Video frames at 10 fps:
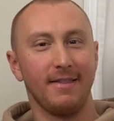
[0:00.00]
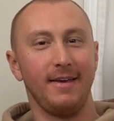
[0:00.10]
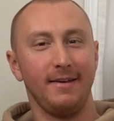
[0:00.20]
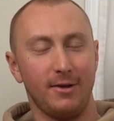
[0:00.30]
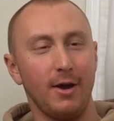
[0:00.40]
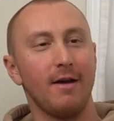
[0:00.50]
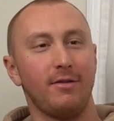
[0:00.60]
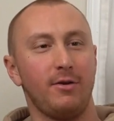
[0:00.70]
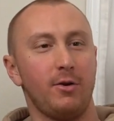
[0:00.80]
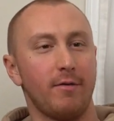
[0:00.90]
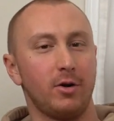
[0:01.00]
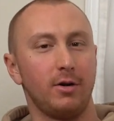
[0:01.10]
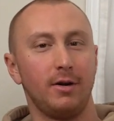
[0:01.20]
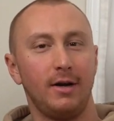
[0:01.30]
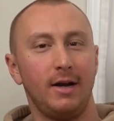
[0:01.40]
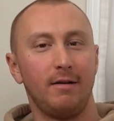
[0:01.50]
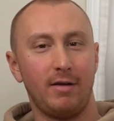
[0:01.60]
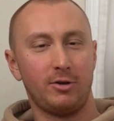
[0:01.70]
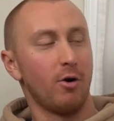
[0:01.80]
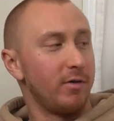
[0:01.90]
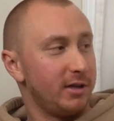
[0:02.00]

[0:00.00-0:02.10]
Did you ever venture over to